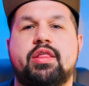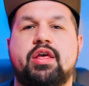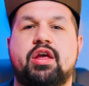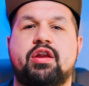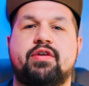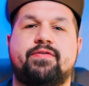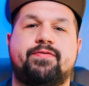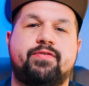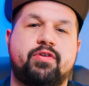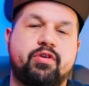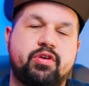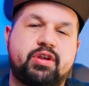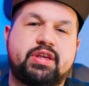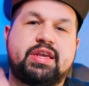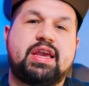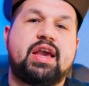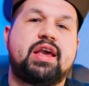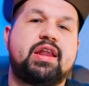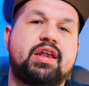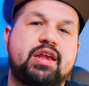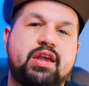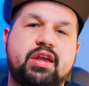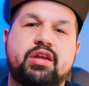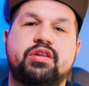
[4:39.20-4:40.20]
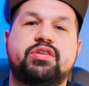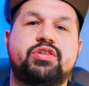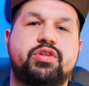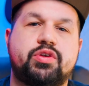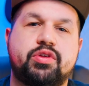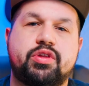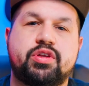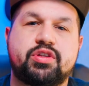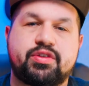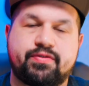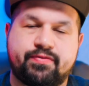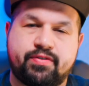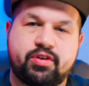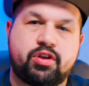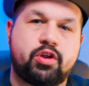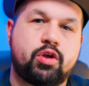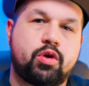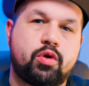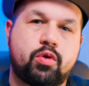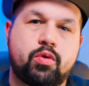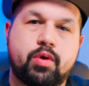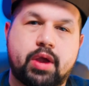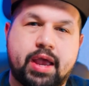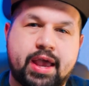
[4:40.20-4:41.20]
that if you're getting into this
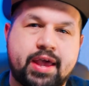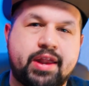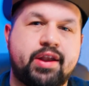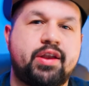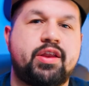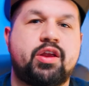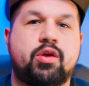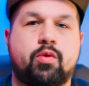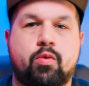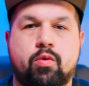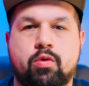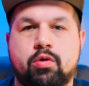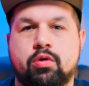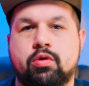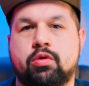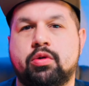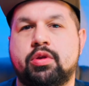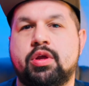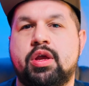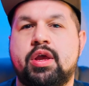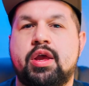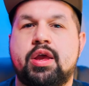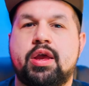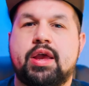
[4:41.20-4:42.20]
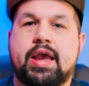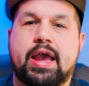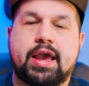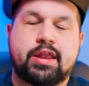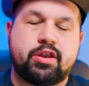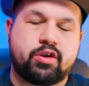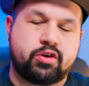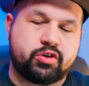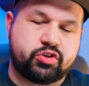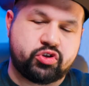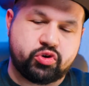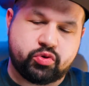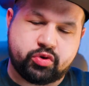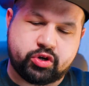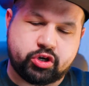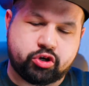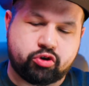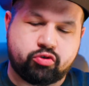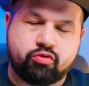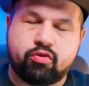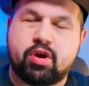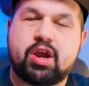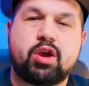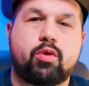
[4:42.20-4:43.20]
video editing world and you're doing
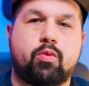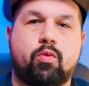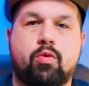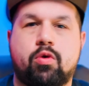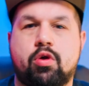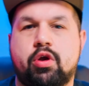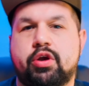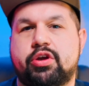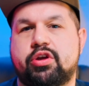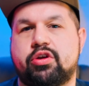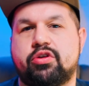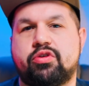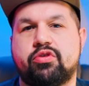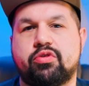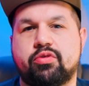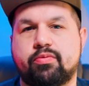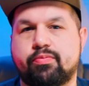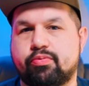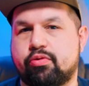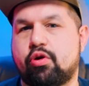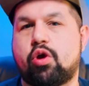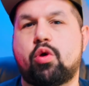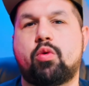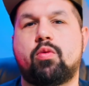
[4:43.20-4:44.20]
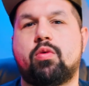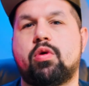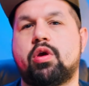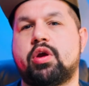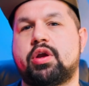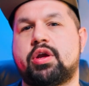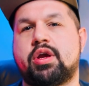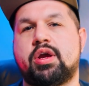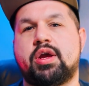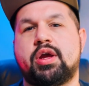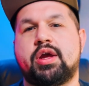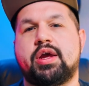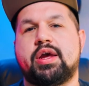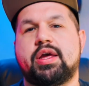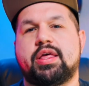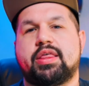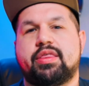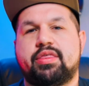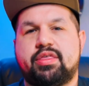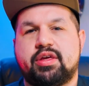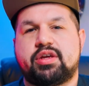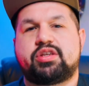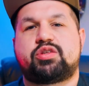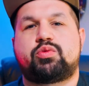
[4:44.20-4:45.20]
great work, you're doing pro work,
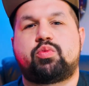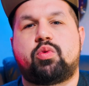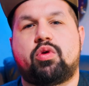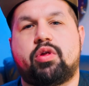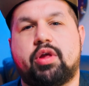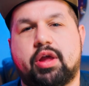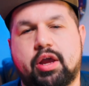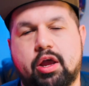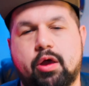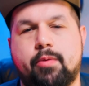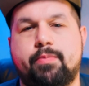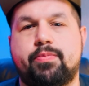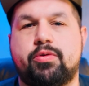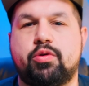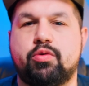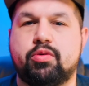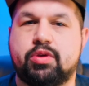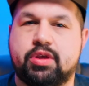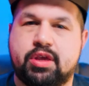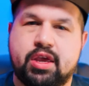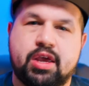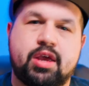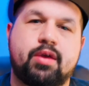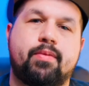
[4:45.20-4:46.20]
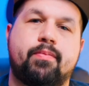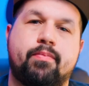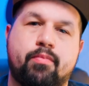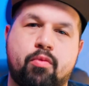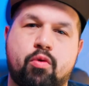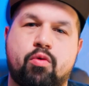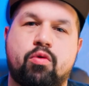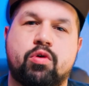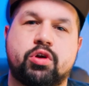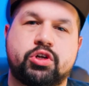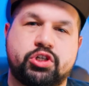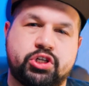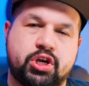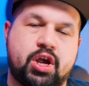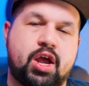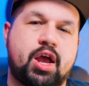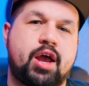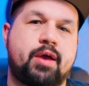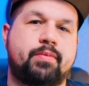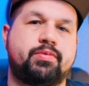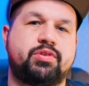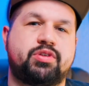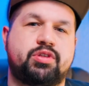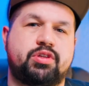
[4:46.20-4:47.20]
this will help you get more
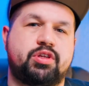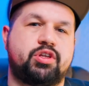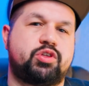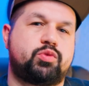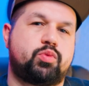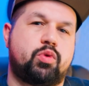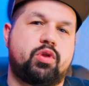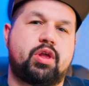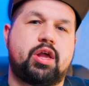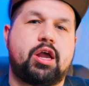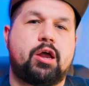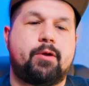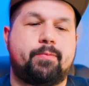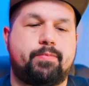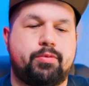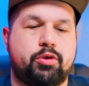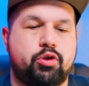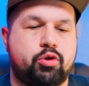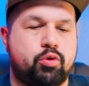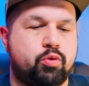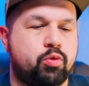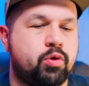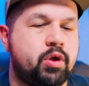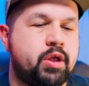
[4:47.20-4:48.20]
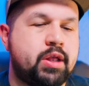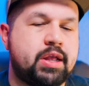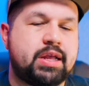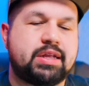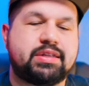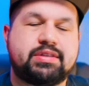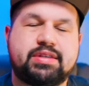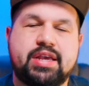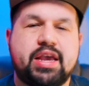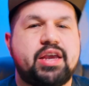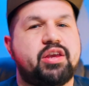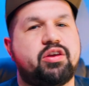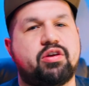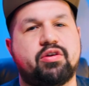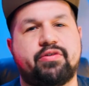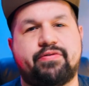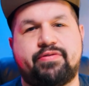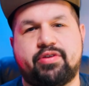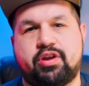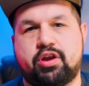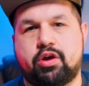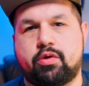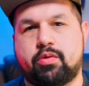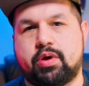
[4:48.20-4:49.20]
jobs. This will help you take your
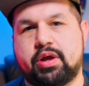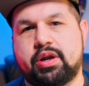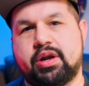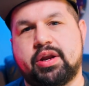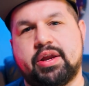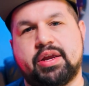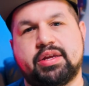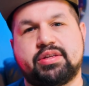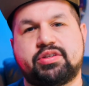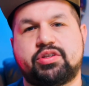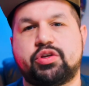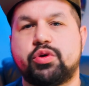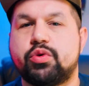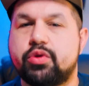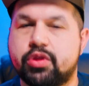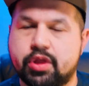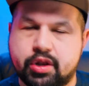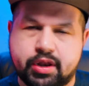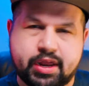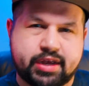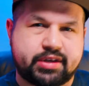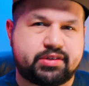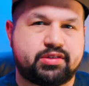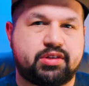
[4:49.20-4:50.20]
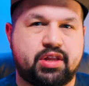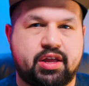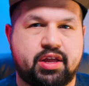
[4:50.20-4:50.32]
video editing to the next